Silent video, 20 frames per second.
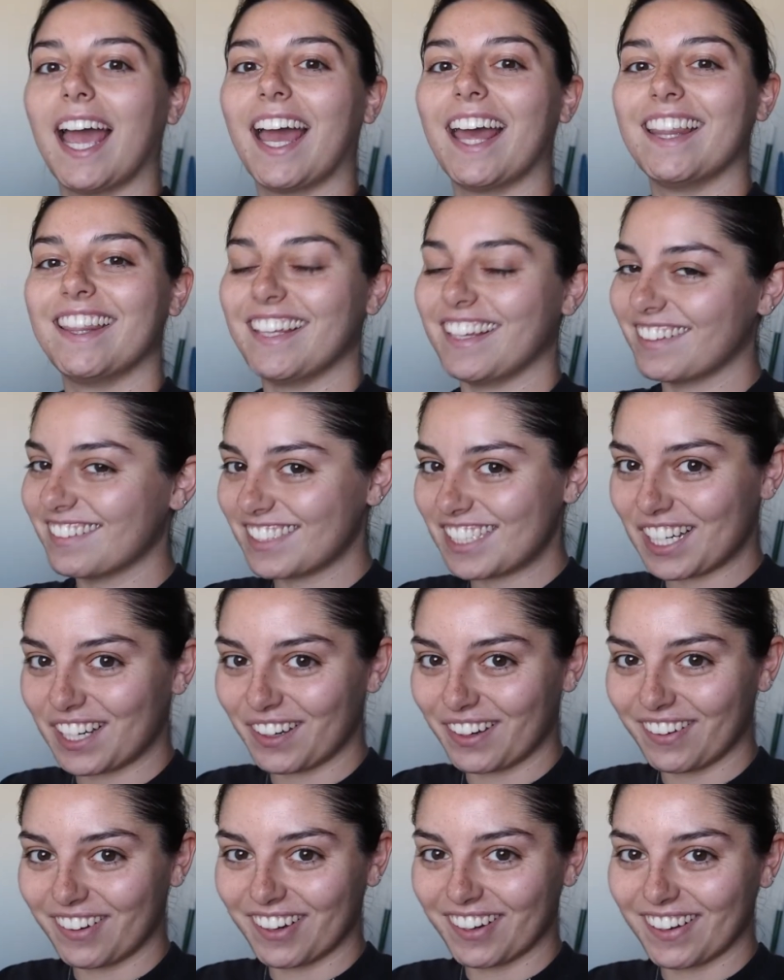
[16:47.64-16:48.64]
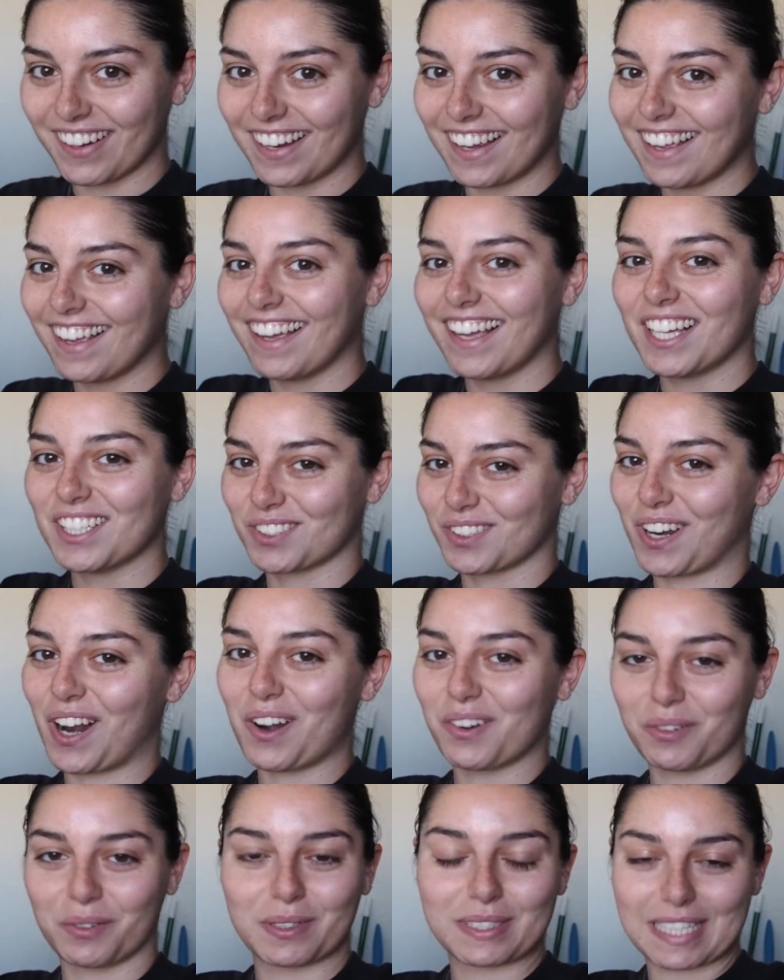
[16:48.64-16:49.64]
the interior is
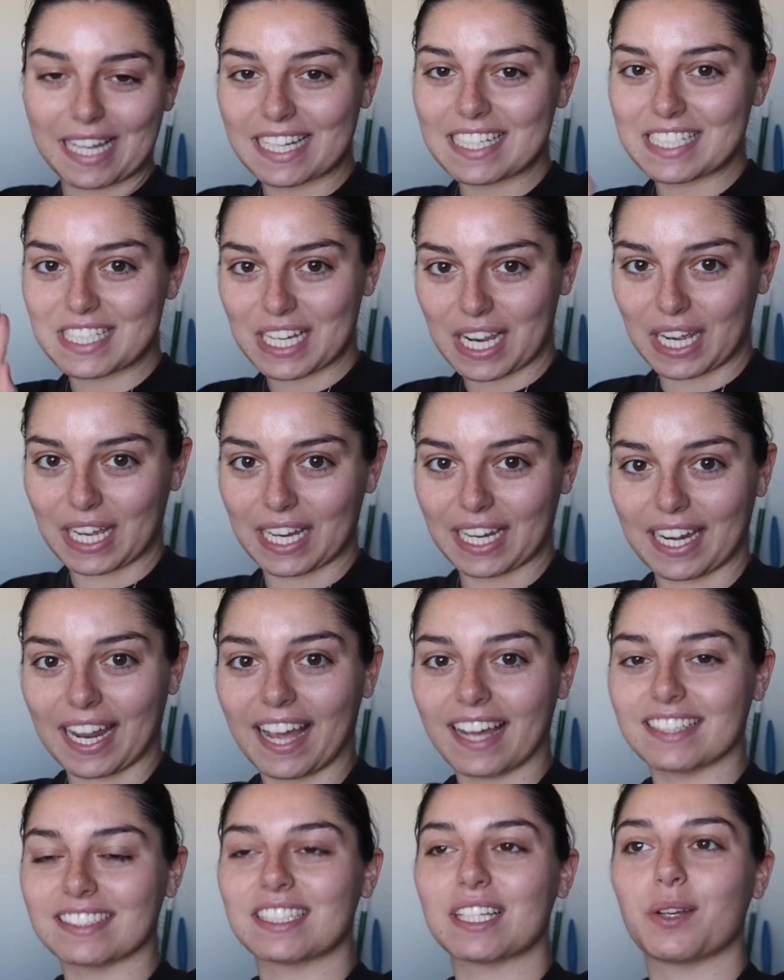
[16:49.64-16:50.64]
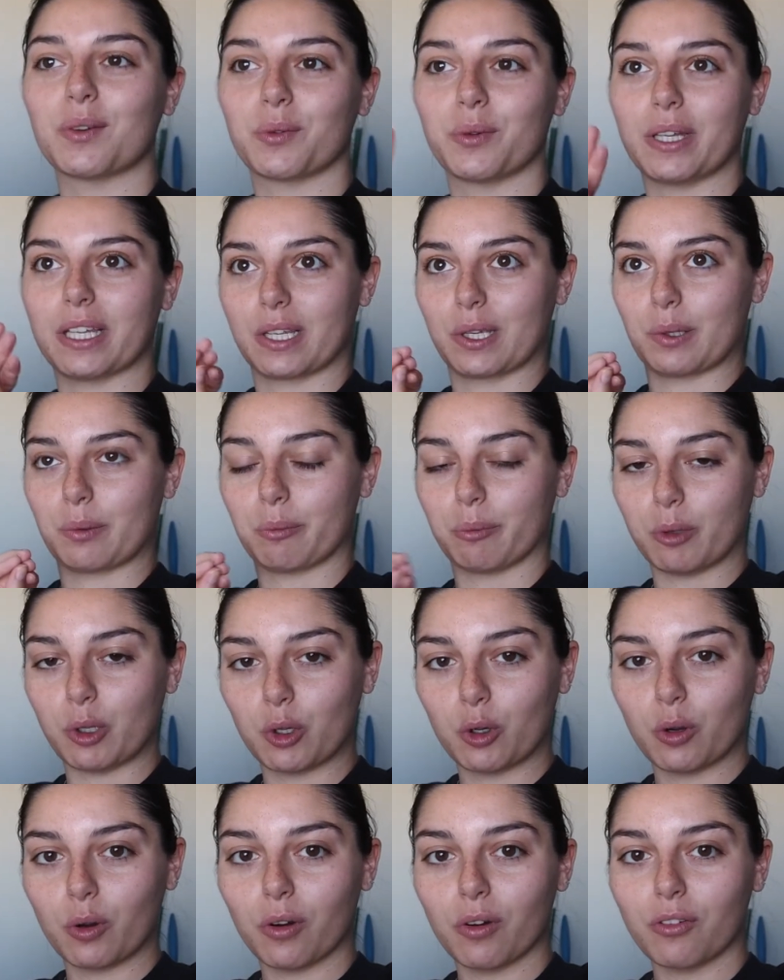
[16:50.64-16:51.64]
100% done, as in we could
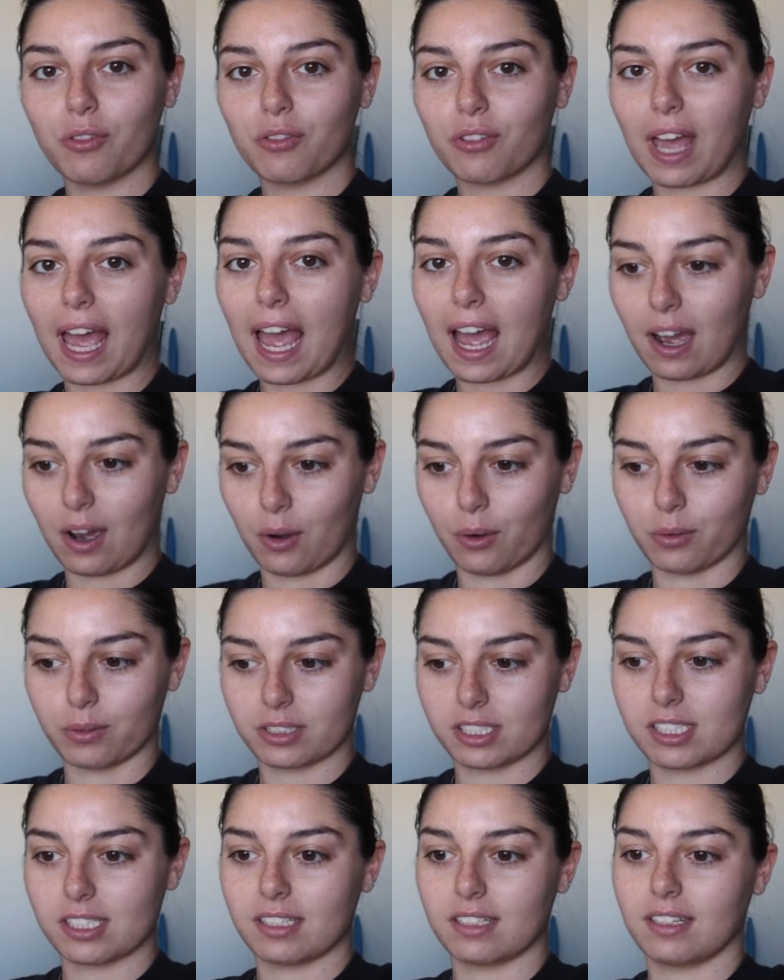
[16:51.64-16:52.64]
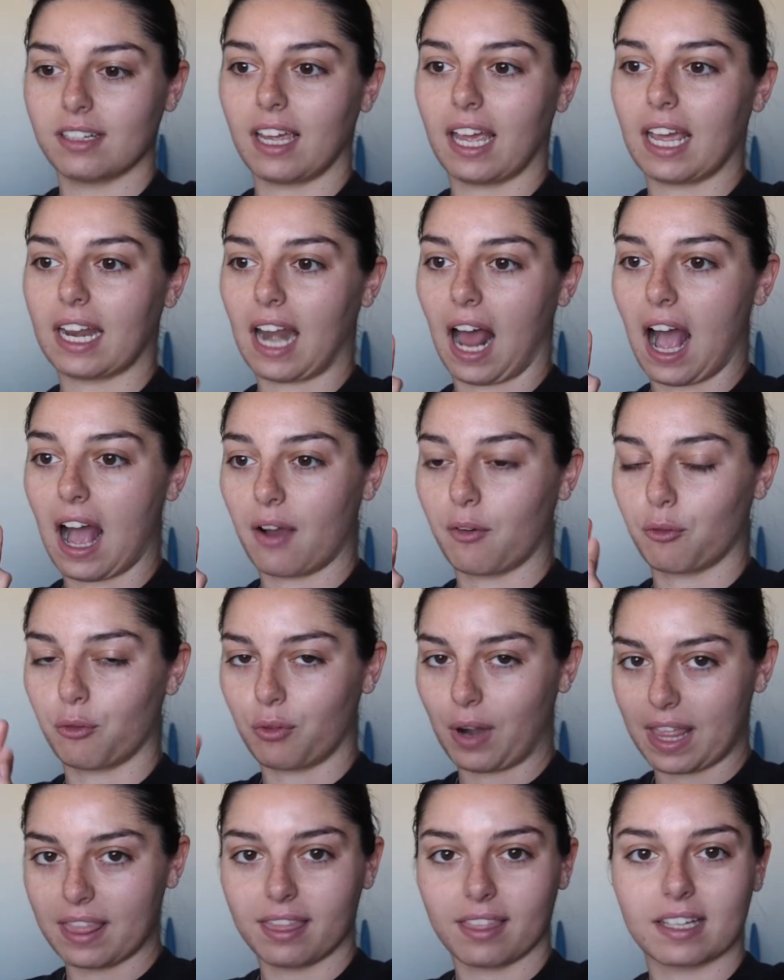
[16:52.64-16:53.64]
move out and
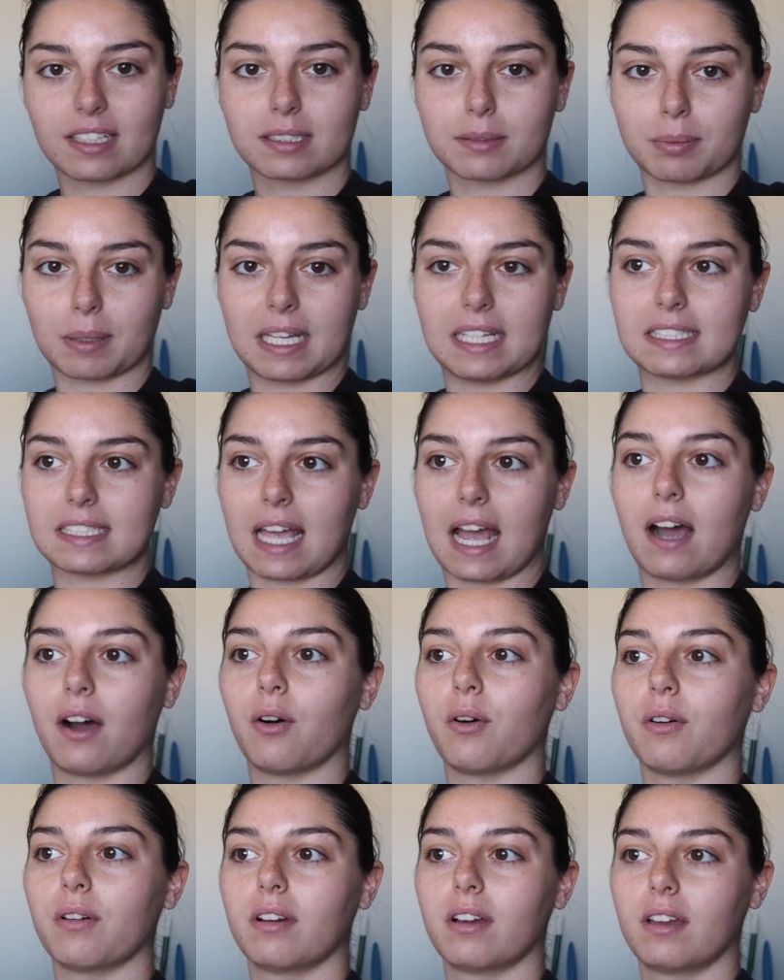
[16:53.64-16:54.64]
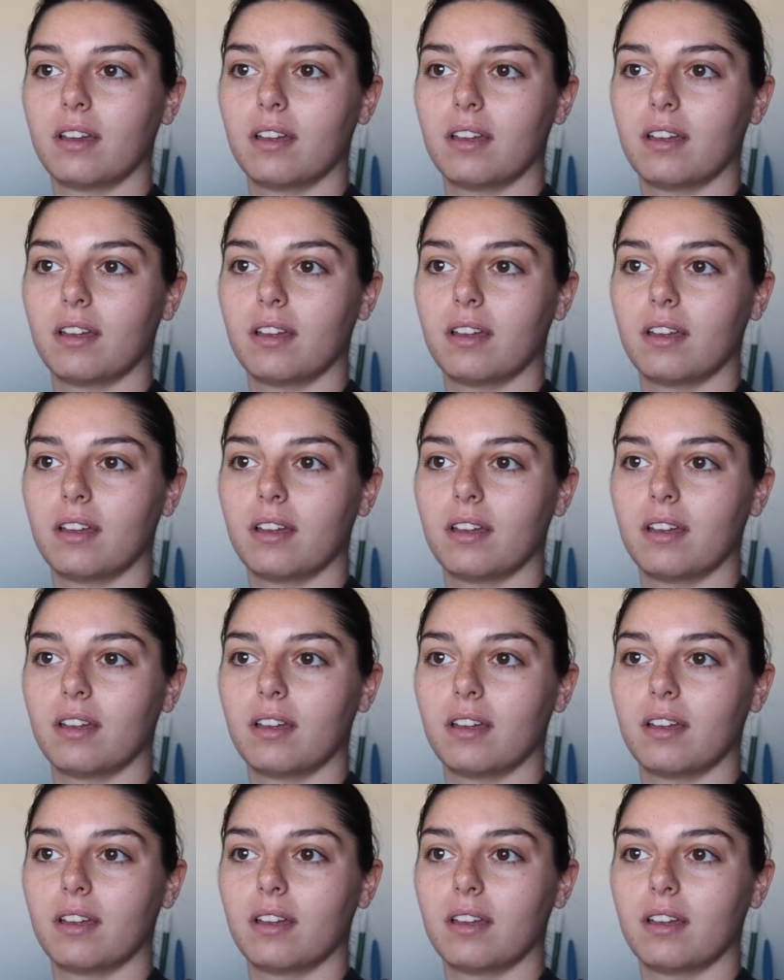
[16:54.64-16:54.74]
rent this place out,